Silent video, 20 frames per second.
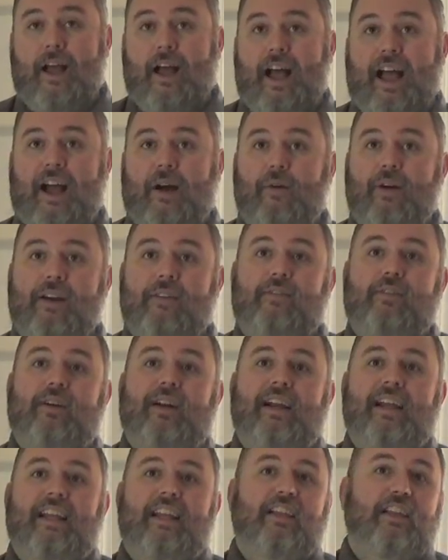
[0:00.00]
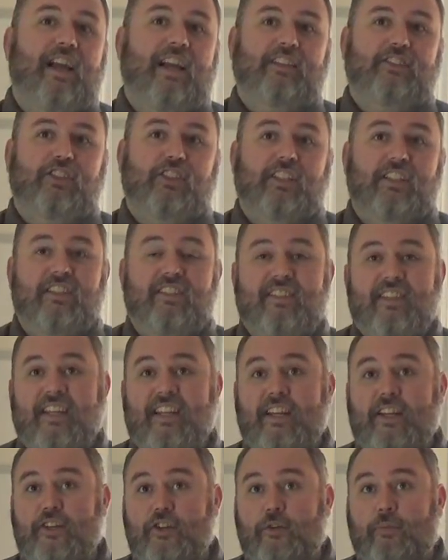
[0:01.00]
However, as you can
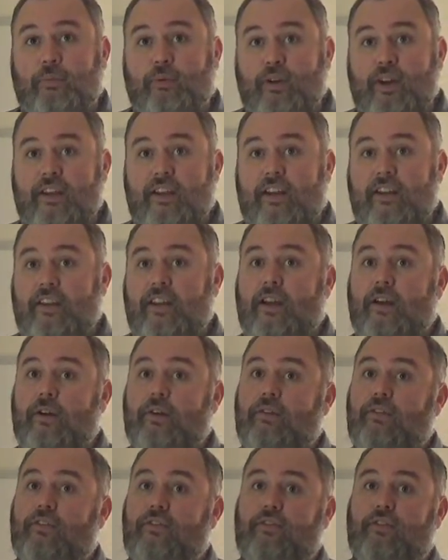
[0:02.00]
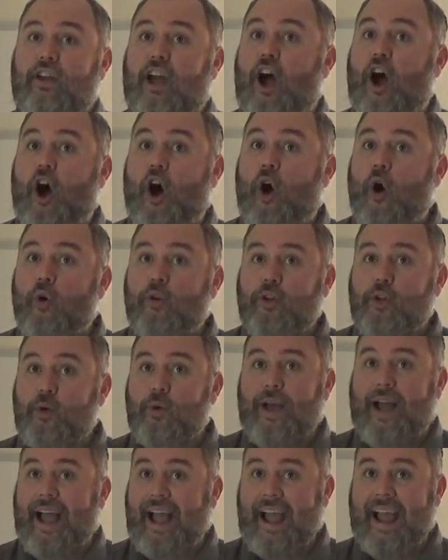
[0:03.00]
see in your printed notes, all
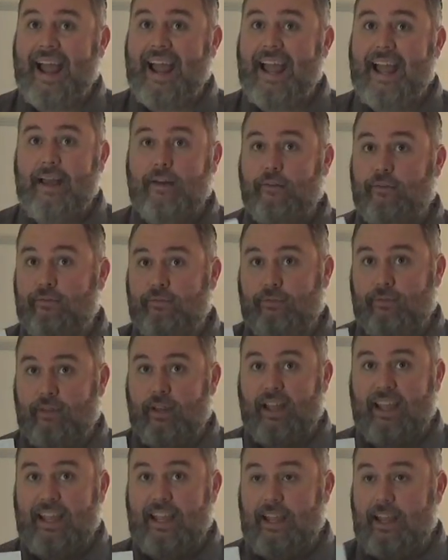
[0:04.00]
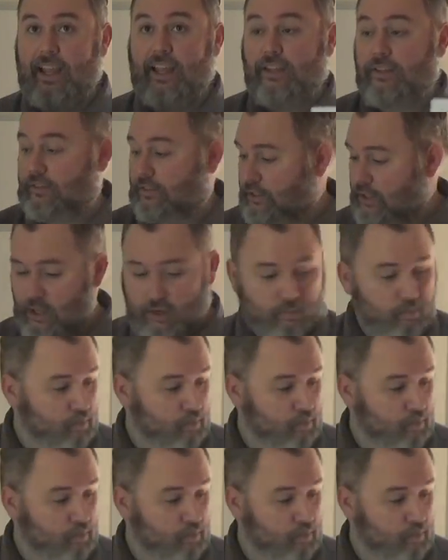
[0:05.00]
you have is,